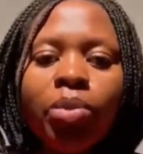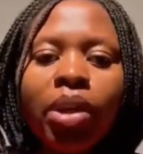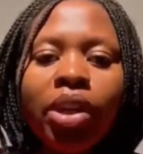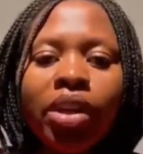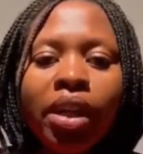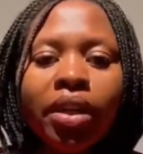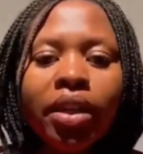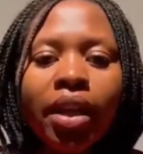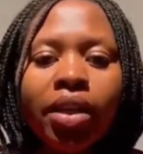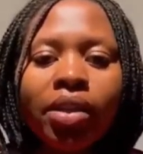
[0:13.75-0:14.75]
My
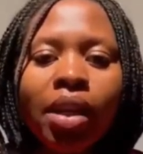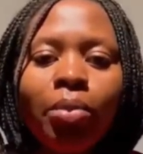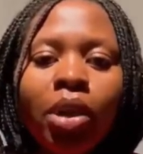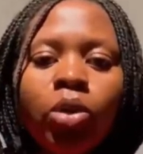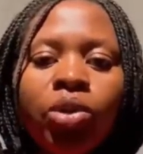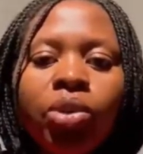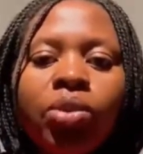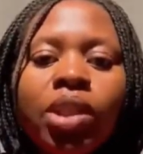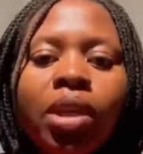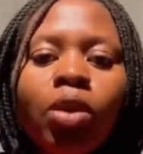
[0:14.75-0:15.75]
idea is about
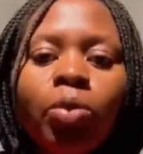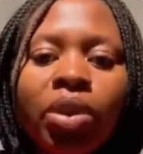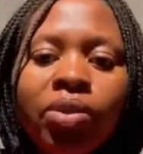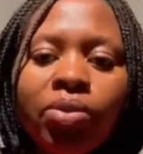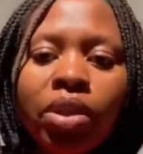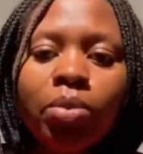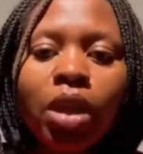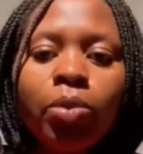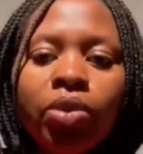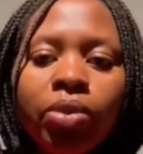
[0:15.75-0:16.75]
using
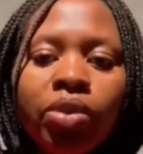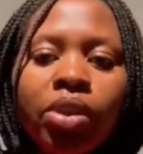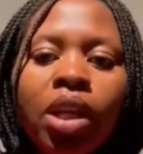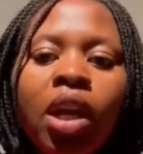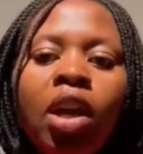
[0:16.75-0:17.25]
OpenStreetMap tools